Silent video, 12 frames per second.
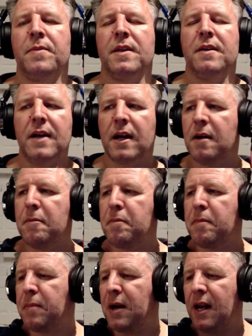If that
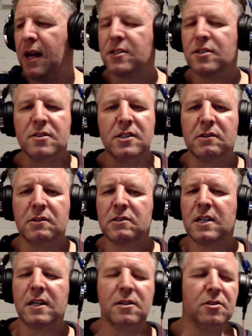collection of songs
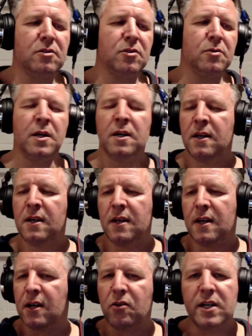takes you to
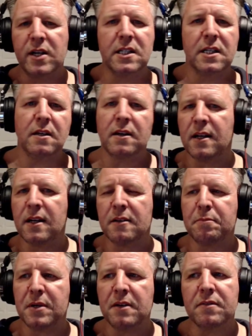a crazy night in
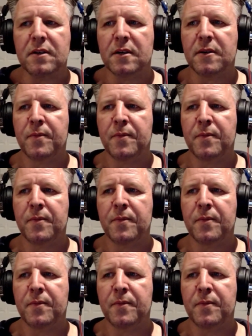Ibiza,